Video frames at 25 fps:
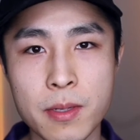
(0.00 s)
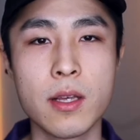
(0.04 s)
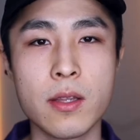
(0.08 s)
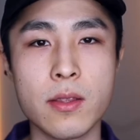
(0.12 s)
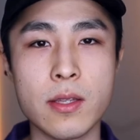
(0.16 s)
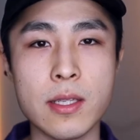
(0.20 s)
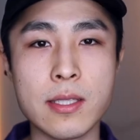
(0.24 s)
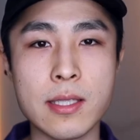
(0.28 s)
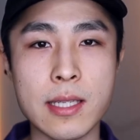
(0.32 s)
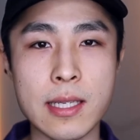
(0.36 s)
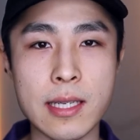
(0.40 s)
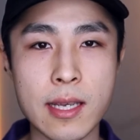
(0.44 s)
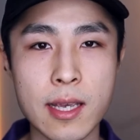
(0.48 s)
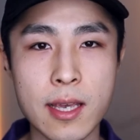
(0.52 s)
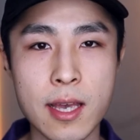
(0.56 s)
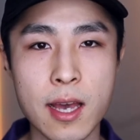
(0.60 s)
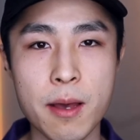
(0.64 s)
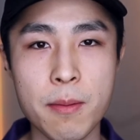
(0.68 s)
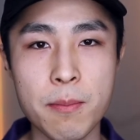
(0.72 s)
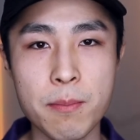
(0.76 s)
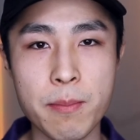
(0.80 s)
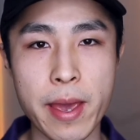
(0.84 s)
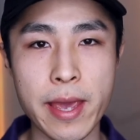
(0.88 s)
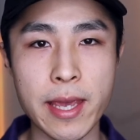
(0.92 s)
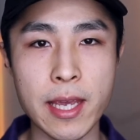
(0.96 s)
This
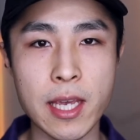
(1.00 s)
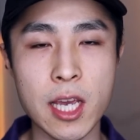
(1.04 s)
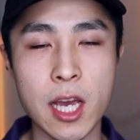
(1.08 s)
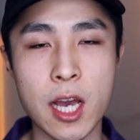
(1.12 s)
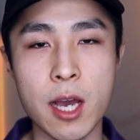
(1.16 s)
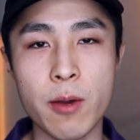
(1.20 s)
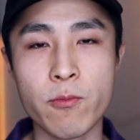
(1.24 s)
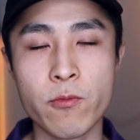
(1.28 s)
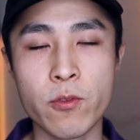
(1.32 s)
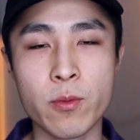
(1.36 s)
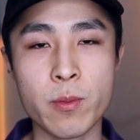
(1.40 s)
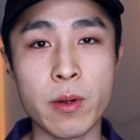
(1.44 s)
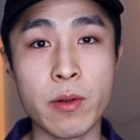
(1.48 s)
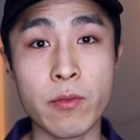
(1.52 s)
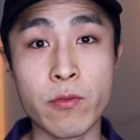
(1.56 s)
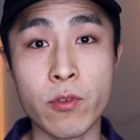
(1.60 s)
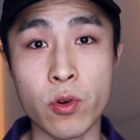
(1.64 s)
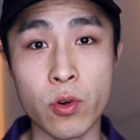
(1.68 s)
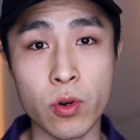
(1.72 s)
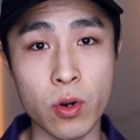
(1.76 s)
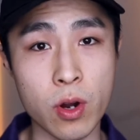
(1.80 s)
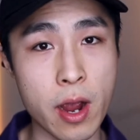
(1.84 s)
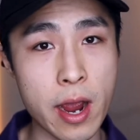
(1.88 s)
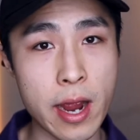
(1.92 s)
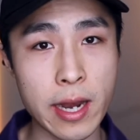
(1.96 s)
income may come from a
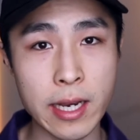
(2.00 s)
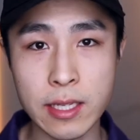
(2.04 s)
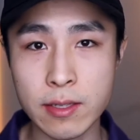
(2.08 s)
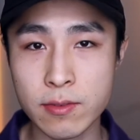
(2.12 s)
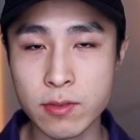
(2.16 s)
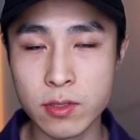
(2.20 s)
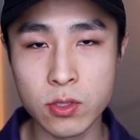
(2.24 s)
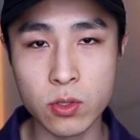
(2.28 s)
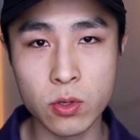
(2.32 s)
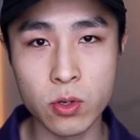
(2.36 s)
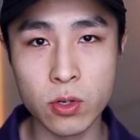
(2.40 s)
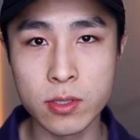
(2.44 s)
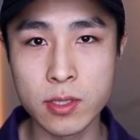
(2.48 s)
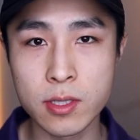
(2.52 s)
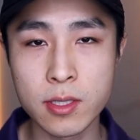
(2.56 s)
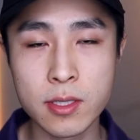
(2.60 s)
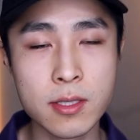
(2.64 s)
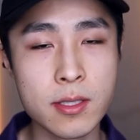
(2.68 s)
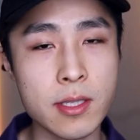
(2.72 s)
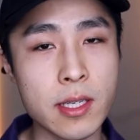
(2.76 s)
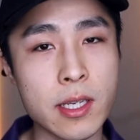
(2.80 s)
variety of sources.